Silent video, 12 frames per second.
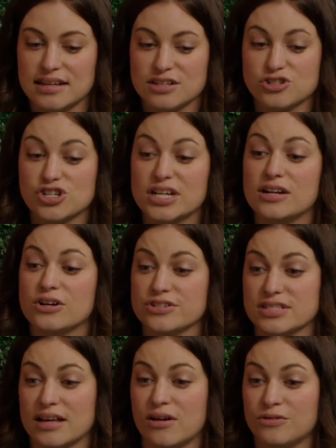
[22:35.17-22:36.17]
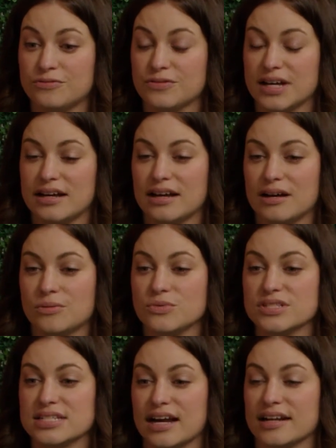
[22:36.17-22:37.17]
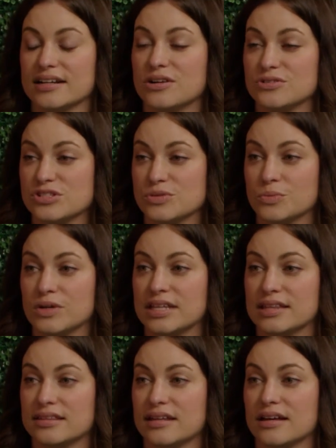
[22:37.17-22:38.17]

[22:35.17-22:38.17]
she herself was diagnosed with